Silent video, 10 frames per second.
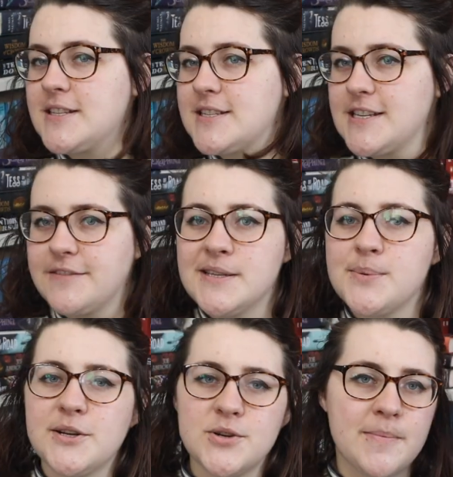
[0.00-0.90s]
the series
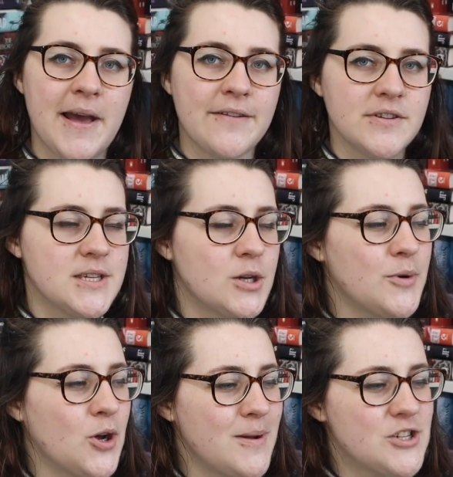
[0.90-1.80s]
where I talk about every single
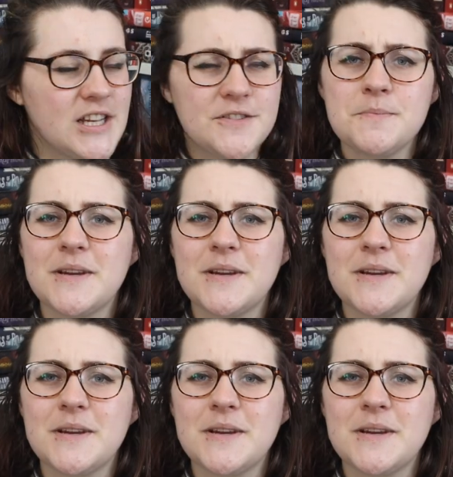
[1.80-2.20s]
book on my shelves,